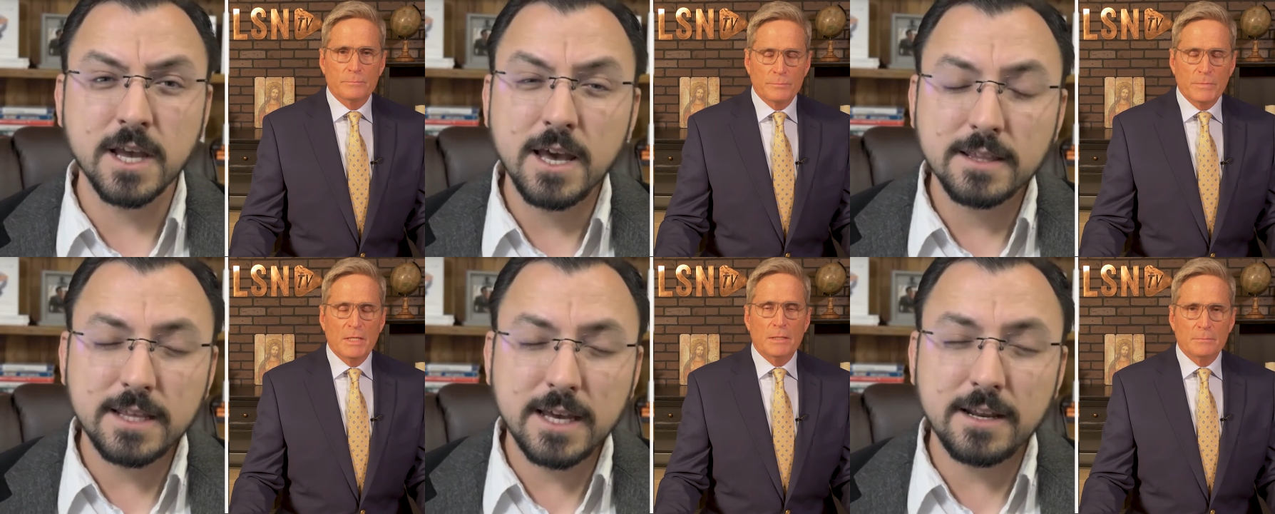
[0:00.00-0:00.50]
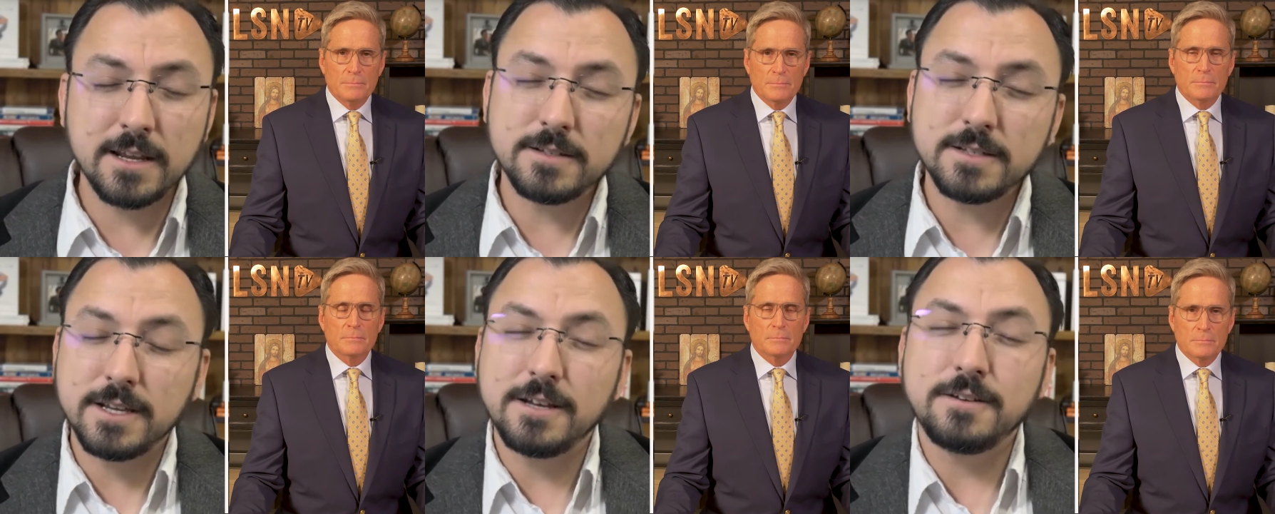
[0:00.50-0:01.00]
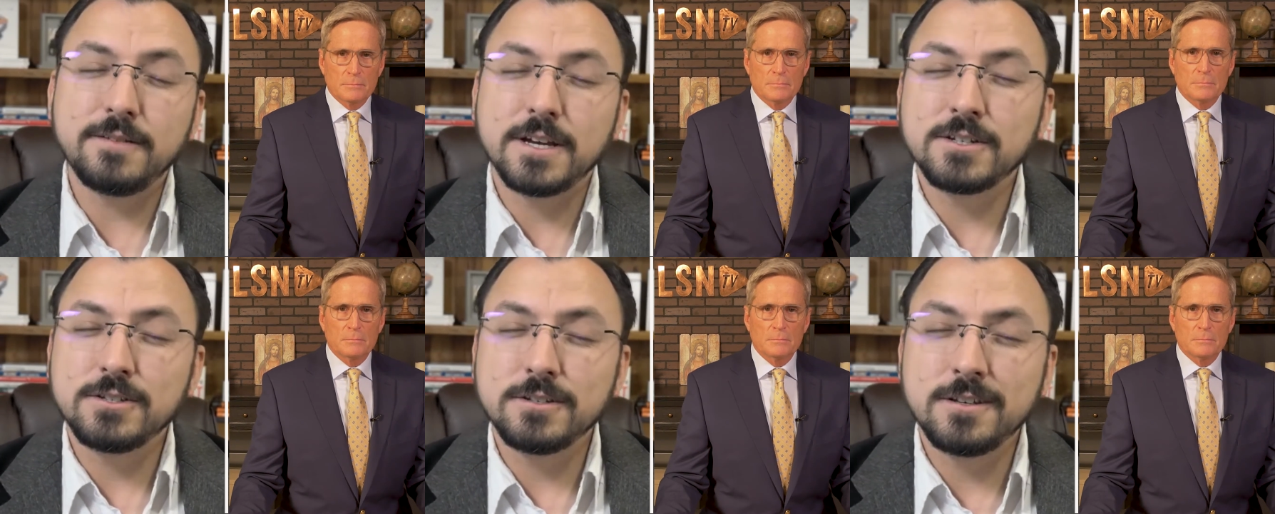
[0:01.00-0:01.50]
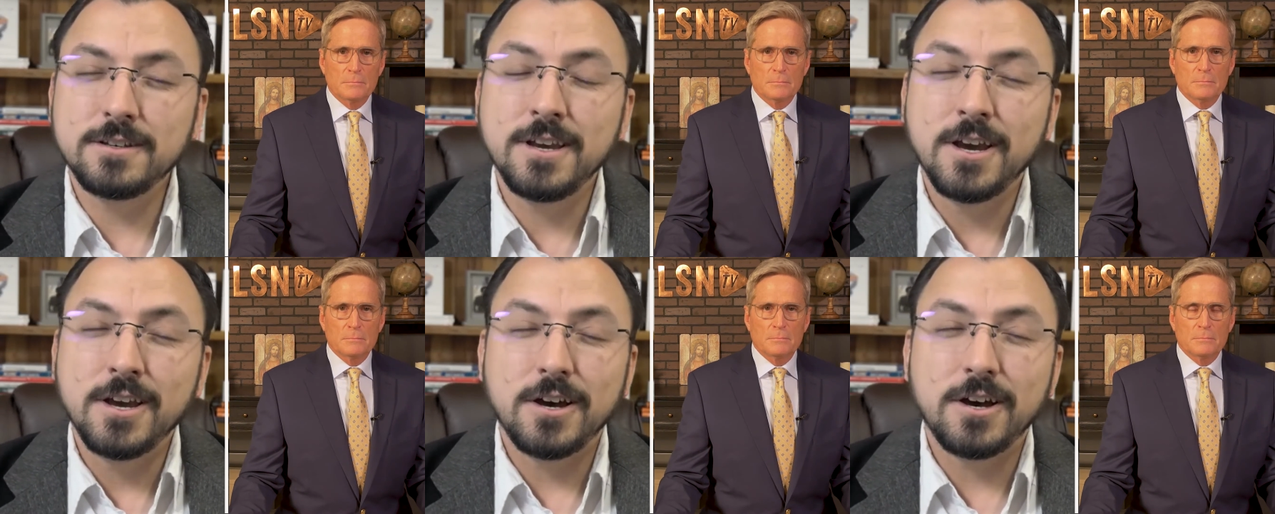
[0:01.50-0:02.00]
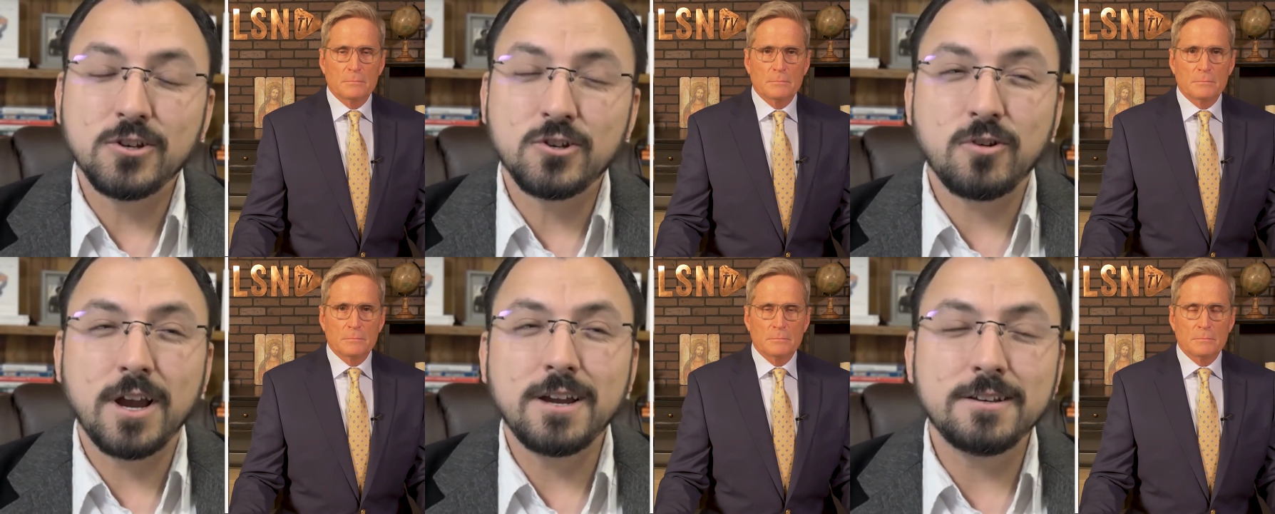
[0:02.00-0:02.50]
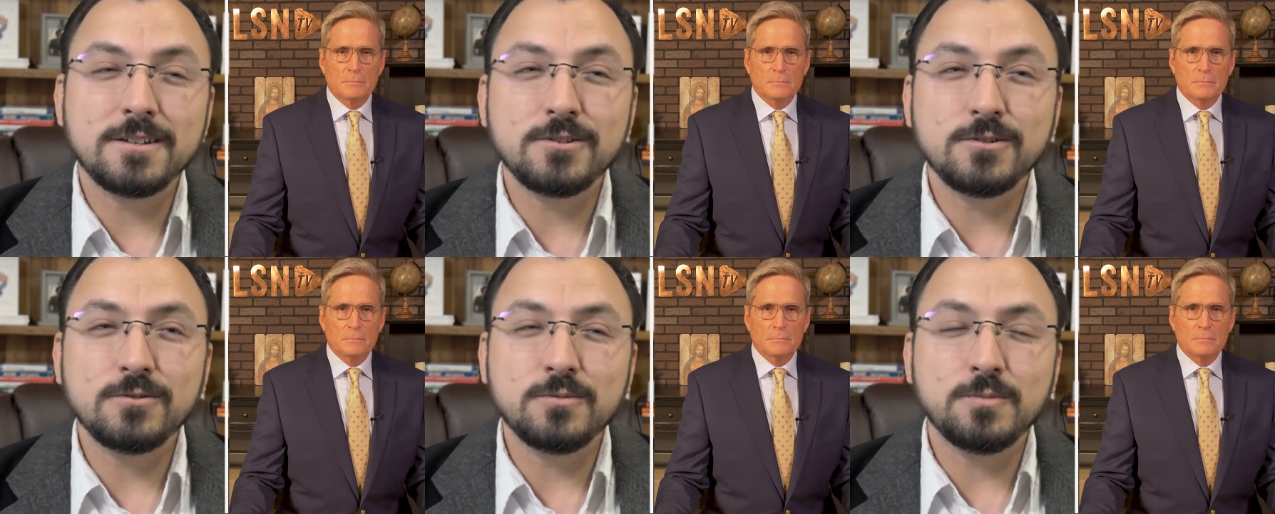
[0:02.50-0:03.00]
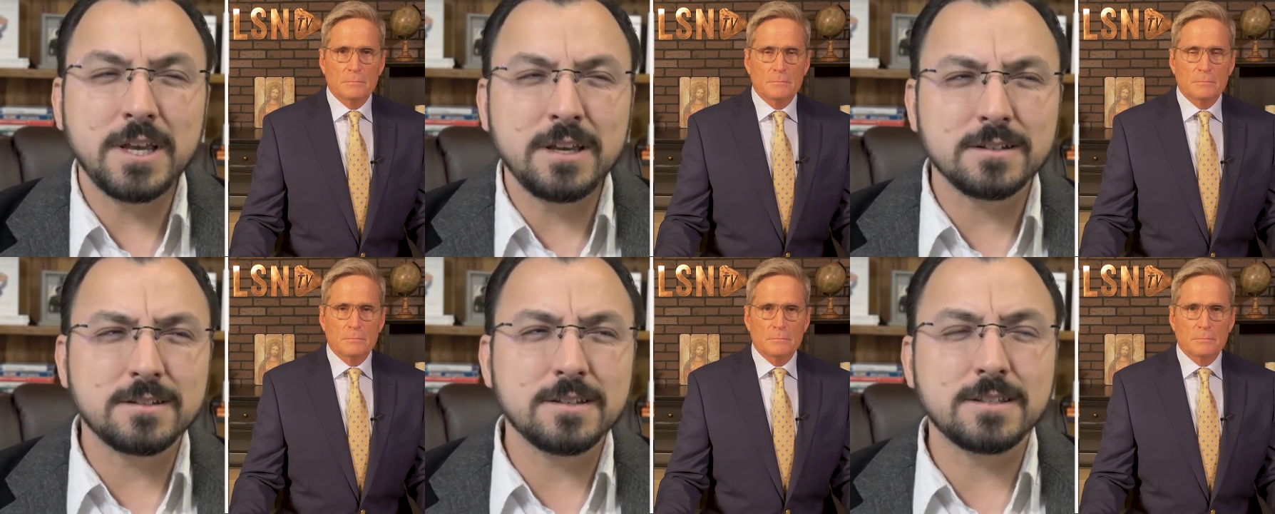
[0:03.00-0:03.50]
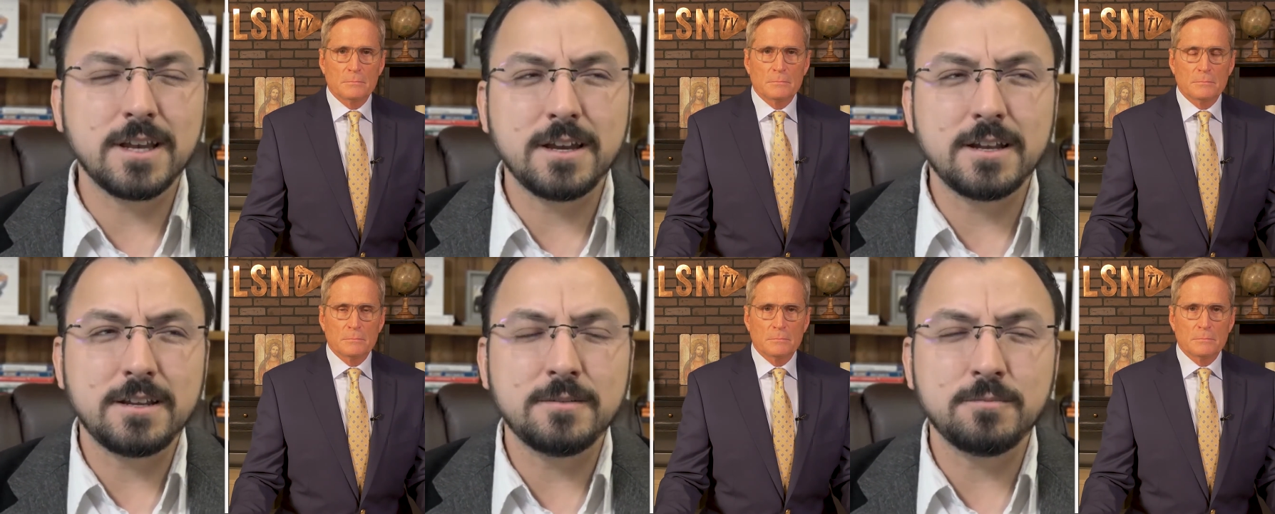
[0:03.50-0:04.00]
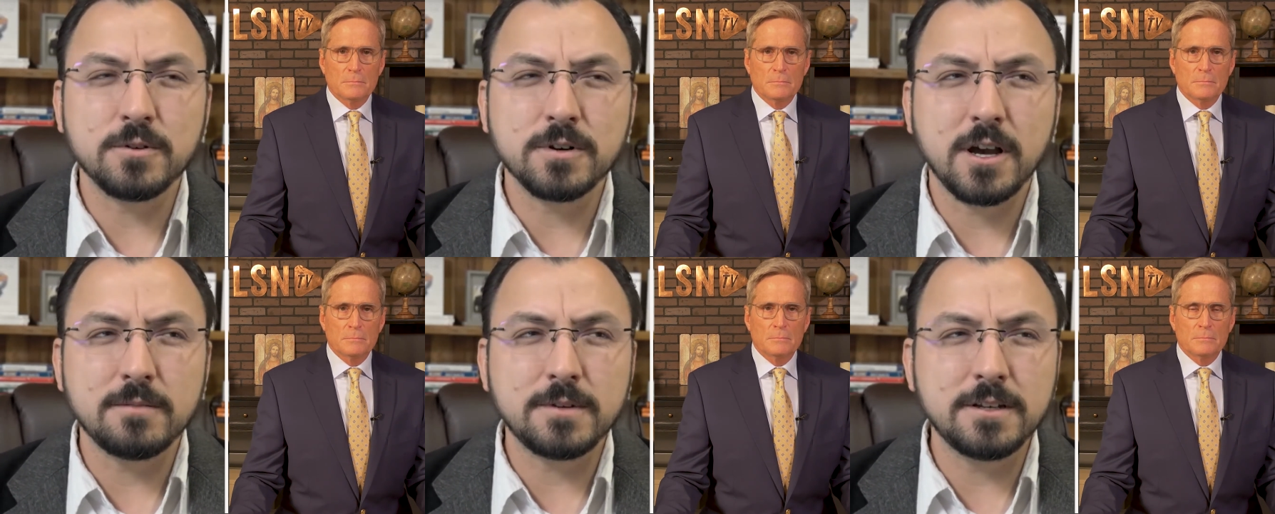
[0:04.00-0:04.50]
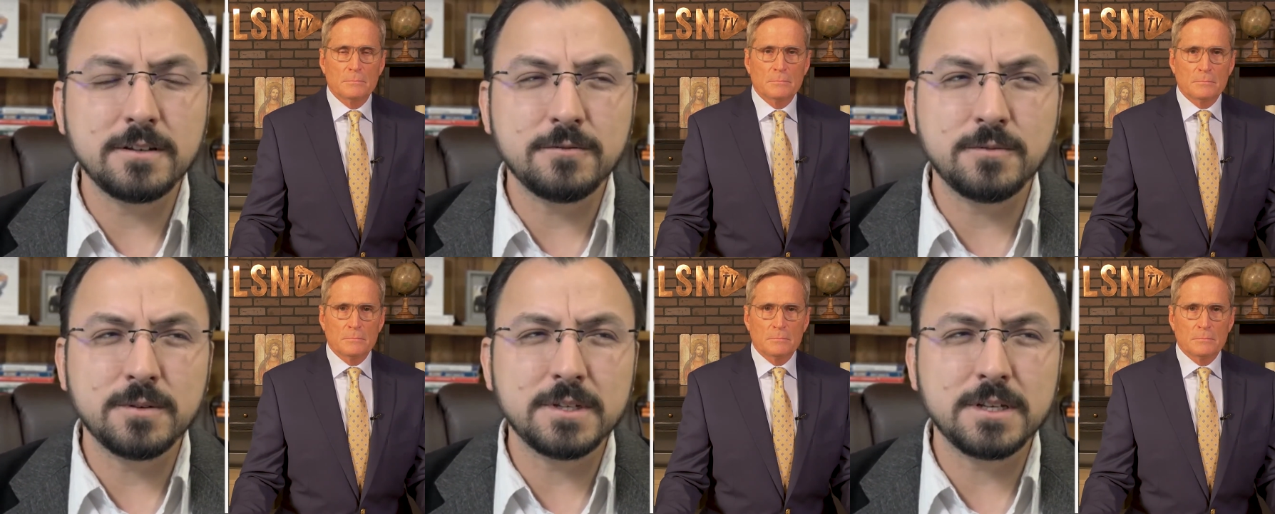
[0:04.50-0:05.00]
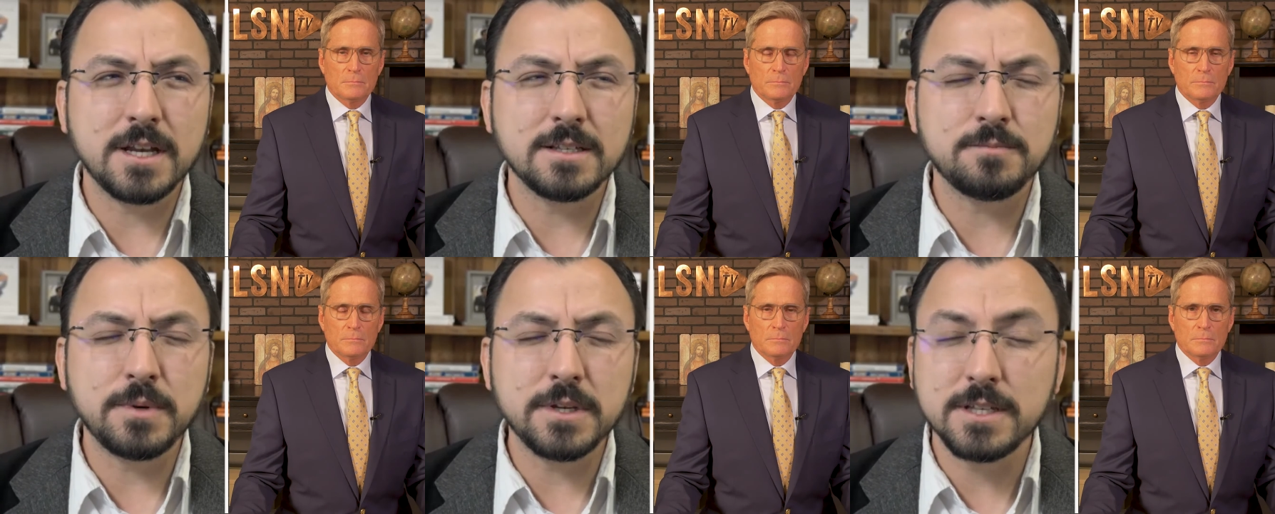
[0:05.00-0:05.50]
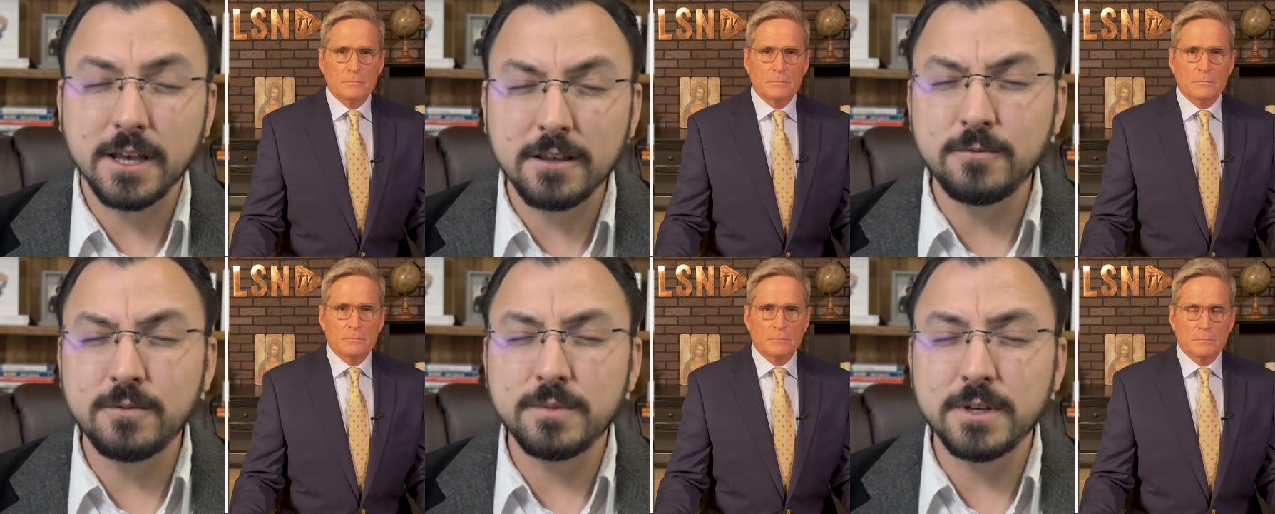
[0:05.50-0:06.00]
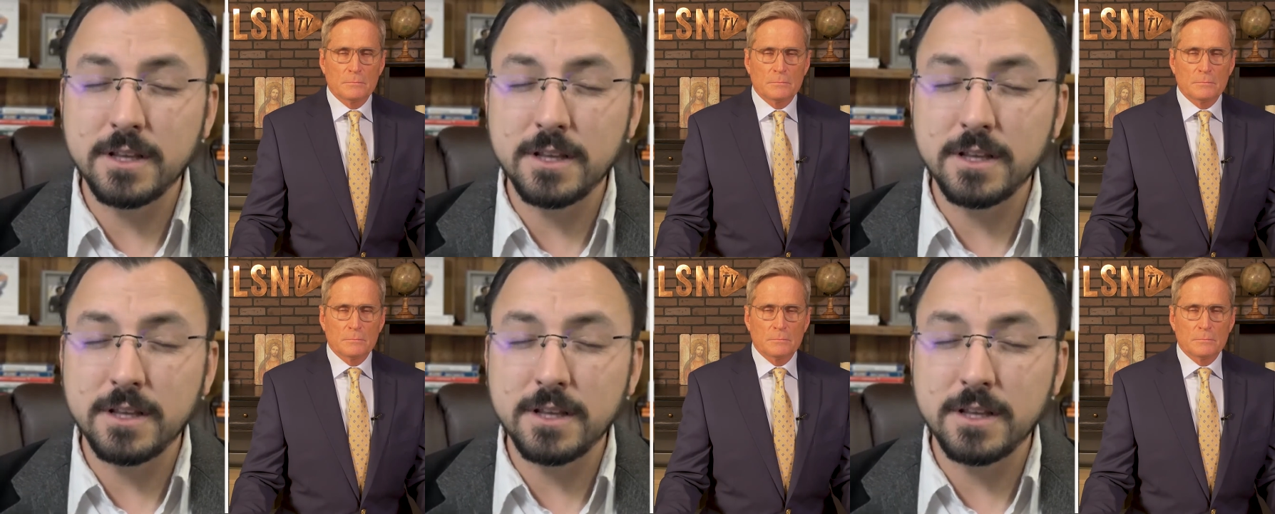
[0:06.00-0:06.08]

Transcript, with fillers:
Speaker 1: that instead of actually uh, trying to make a society more accommodating to women has been telling women that